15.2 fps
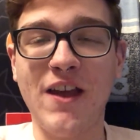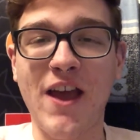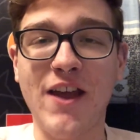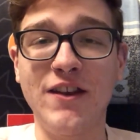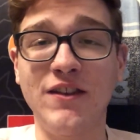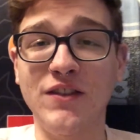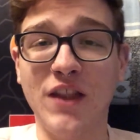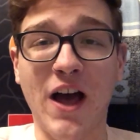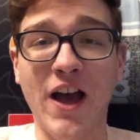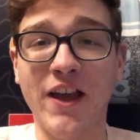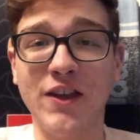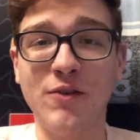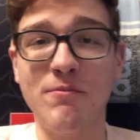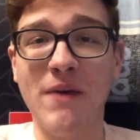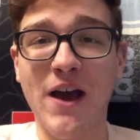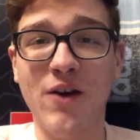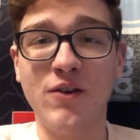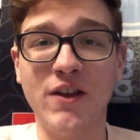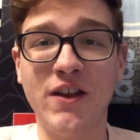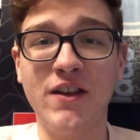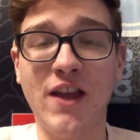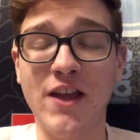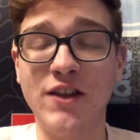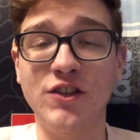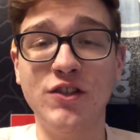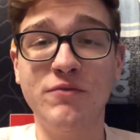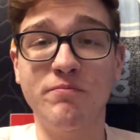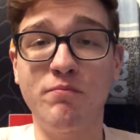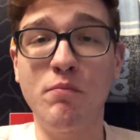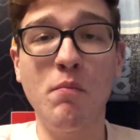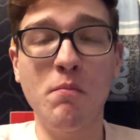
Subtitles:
and lying about it and just